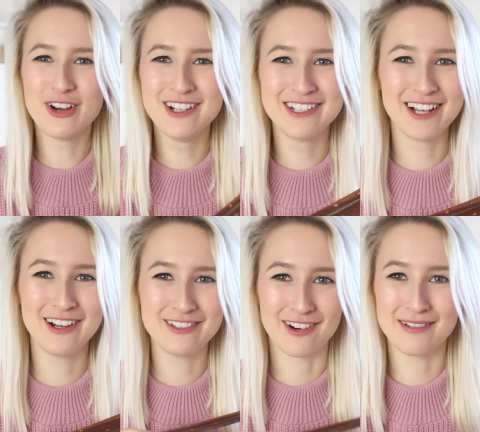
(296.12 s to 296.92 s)
Alright.
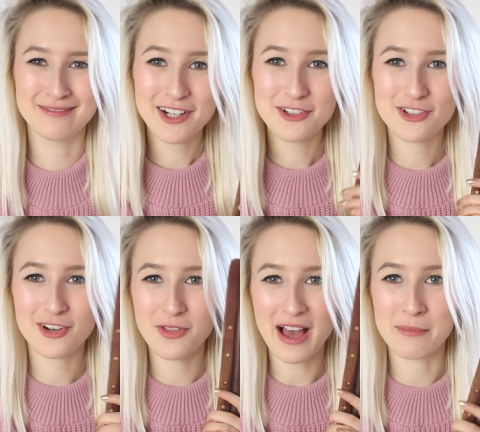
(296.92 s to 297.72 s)
I don't
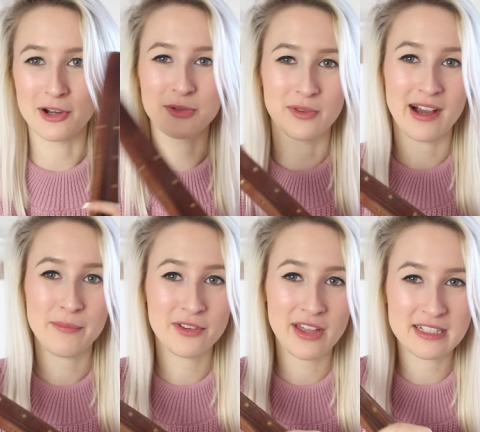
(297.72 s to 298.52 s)
struggle that much with
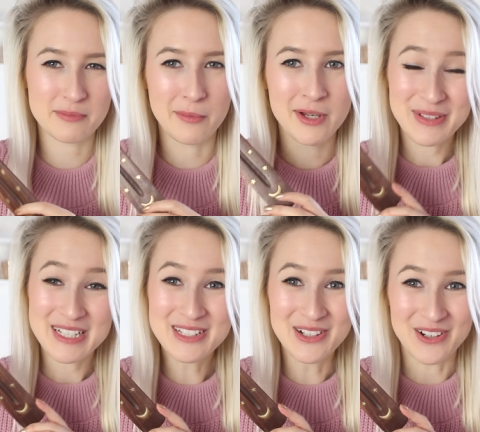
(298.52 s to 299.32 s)
that, but thanks mum. But
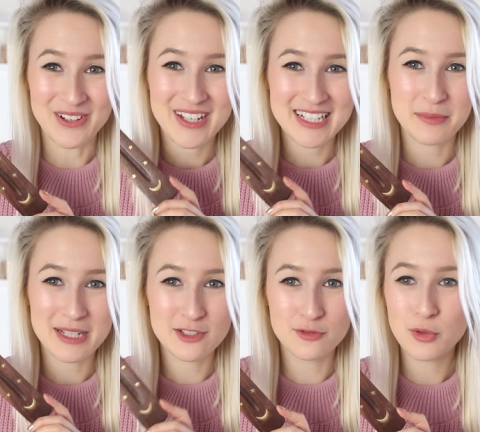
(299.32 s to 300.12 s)
it's not. It's a
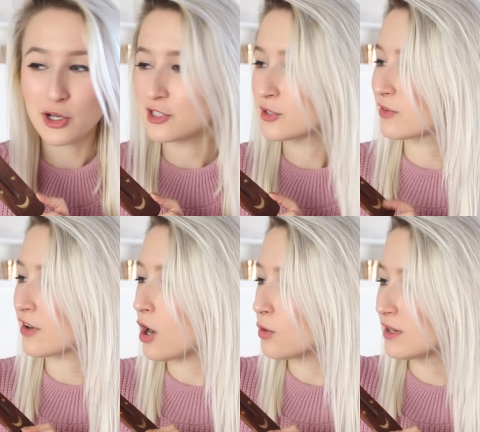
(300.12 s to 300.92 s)
piece of wood with
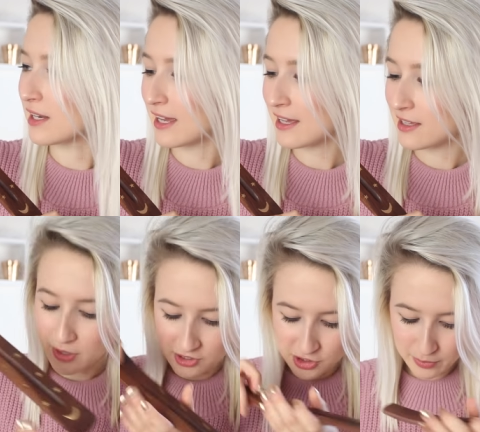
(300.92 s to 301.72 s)
a hole in it
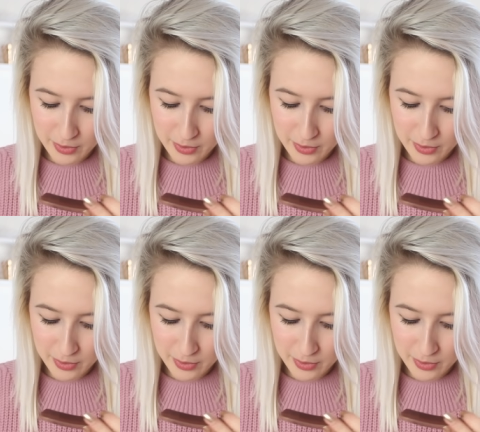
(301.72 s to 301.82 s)
because you